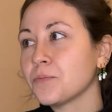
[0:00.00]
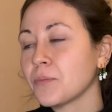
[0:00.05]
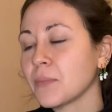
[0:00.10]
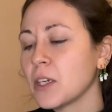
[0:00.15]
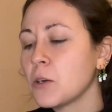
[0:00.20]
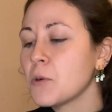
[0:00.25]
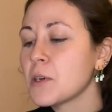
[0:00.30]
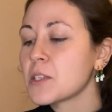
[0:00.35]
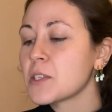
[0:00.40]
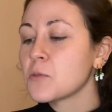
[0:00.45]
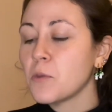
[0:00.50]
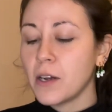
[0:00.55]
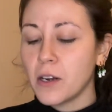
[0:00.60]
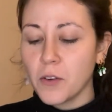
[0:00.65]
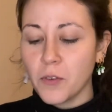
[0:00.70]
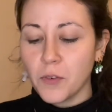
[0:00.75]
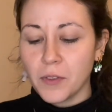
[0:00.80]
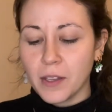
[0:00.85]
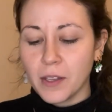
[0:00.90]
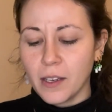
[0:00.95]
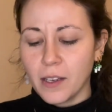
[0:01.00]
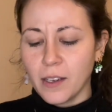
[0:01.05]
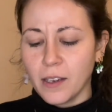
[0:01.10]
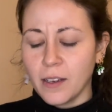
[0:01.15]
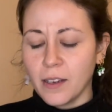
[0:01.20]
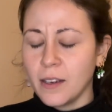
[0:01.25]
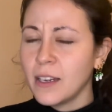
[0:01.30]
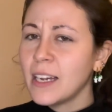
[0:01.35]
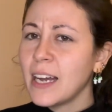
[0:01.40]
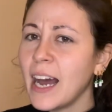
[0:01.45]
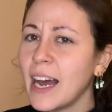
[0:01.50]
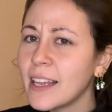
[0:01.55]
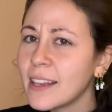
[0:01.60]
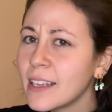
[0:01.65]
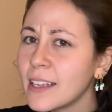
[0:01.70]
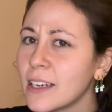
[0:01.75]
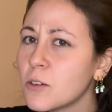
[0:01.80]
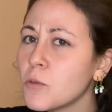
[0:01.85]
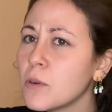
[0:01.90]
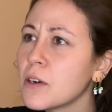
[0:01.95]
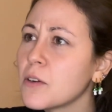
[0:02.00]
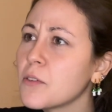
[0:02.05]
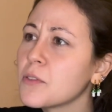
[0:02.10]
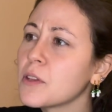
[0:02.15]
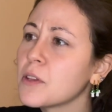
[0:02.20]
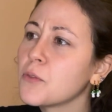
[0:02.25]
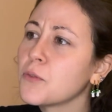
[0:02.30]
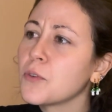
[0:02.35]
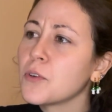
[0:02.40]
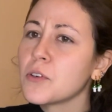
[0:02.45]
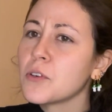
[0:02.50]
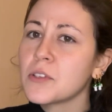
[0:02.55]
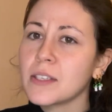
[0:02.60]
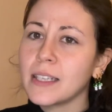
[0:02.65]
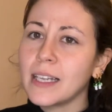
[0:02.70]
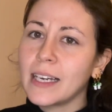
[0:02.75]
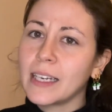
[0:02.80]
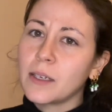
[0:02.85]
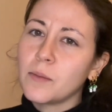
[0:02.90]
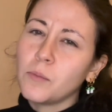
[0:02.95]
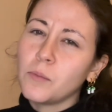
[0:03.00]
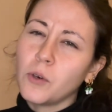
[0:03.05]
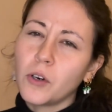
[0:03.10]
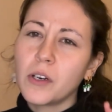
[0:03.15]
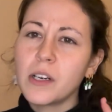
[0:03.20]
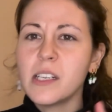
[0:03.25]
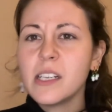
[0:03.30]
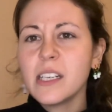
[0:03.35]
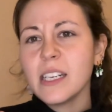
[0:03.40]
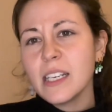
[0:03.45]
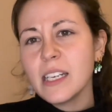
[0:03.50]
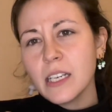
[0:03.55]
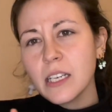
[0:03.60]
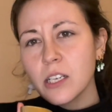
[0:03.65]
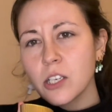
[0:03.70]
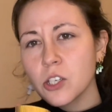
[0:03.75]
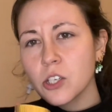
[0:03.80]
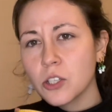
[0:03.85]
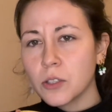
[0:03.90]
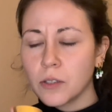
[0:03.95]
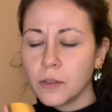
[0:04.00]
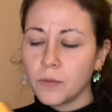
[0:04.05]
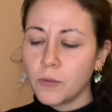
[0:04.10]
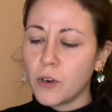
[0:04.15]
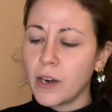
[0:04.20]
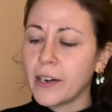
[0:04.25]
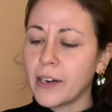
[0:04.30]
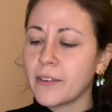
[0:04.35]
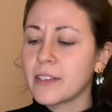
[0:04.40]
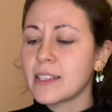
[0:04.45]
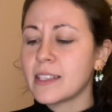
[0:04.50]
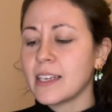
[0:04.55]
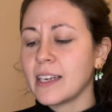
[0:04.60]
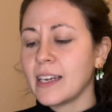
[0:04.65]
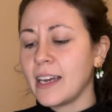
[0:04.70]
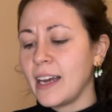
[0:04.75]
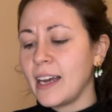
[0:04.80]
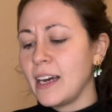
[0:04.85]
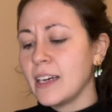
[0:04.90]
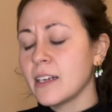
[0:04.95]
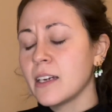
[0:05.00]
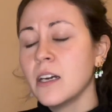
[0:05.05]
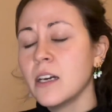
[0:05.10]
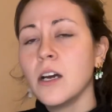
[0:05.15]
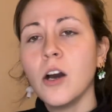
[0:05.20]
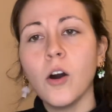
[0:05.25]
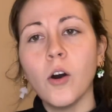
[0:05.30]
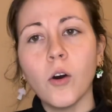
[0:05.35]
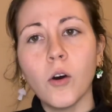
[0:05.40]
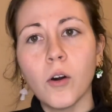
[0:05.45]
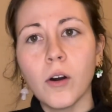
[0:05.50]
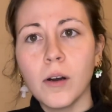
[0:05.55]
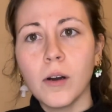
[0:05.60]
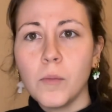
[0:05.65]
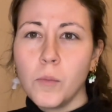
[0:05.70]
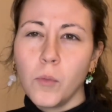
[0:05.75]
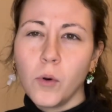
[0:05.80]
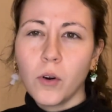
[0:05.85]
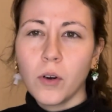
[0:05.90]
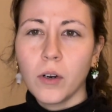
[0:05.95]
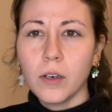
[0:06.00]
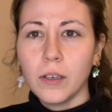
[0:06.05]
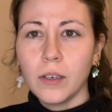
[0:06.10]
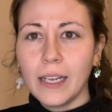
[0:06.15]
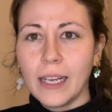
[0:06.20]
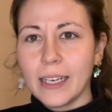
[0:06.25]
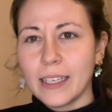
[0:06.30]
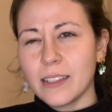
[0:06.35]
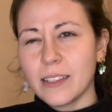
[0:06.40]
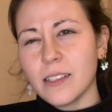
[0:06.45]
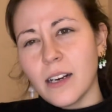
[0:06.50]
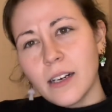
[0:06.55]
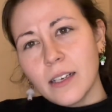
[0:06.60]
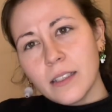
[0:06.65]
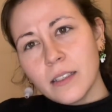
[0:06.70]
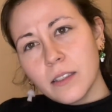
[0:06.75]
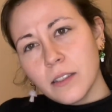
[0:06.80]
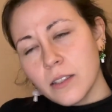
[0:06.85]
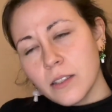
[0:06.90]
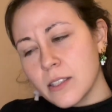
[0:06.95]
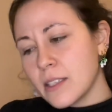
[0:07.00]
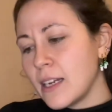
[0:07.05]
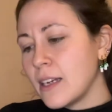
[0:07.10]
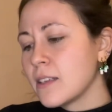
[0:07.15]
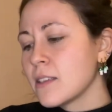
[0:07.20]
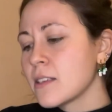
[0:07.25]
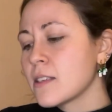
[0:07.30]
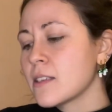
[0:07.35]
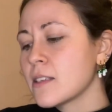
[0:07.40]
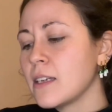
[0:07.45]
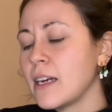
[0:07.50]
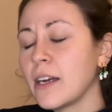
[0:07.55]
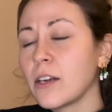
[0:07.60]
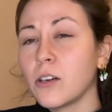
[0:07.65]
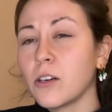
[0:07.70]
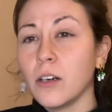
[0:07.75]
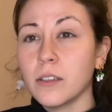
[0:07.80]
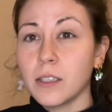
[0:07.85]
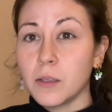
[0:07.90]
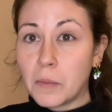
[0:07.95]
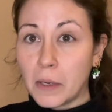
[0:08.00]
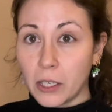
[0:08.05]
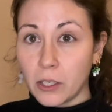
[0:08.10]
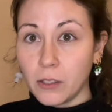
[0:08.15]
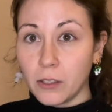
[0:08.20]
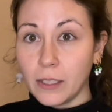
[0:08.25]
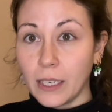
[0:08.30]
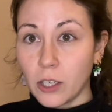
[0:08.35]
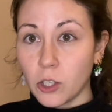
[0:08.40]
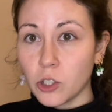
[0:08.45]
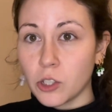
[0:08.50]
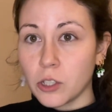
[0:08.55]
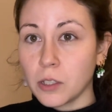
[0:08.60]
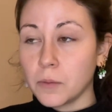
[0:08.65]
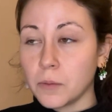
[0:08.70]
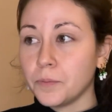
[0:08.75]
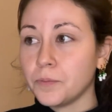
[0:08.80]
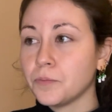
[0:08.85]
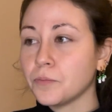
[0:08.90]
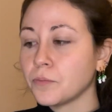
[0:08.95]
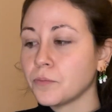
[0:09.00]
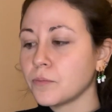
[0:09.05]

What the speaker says: It was one of the first like more niche fragrance I had, or more like darker scents I got in my collection.